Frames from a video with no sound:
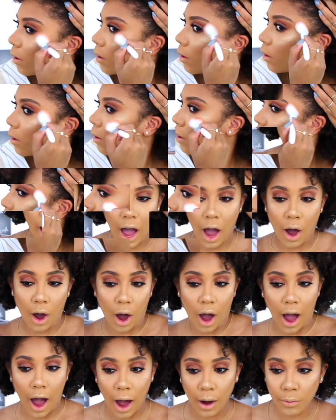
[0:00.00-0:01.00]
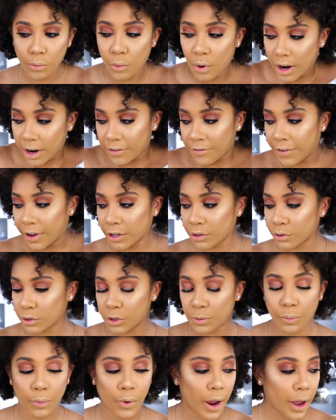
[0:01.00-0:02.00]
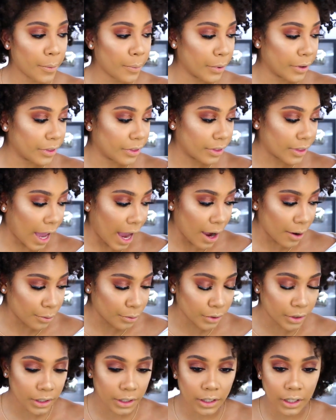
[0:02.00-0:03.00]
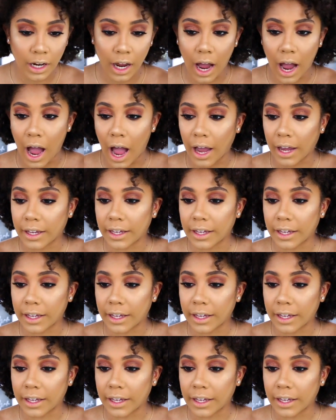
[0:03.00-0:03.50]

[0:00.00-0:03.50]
Okay, I want a facial spray, but that one, I